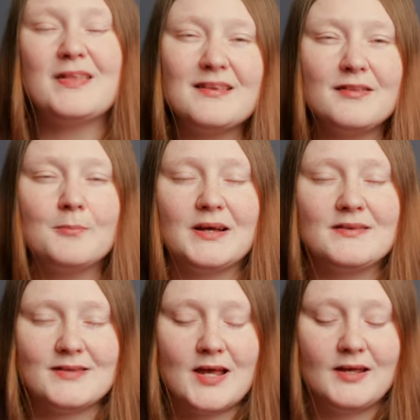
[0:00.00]
That's the
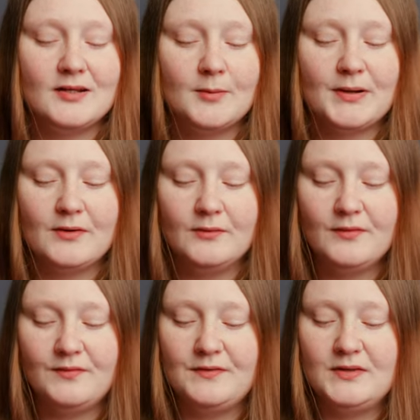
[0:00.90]
bad side about
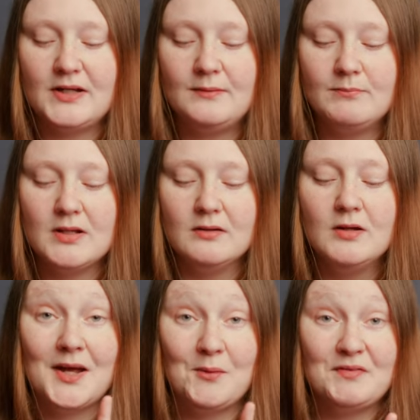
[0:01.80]
the 58mm.
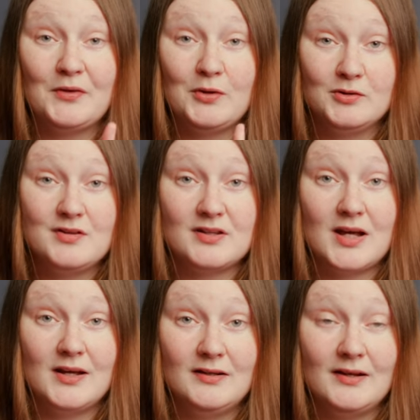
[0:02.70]
However, the good
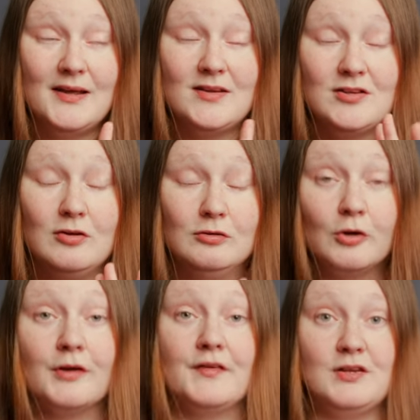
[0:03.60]
side is
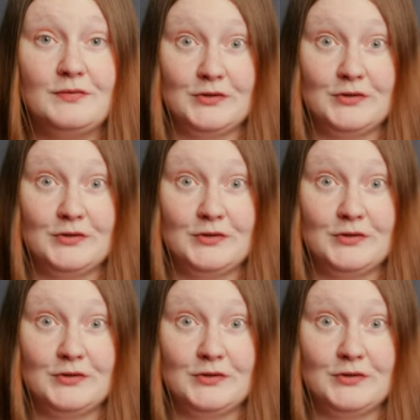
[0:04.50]
look at this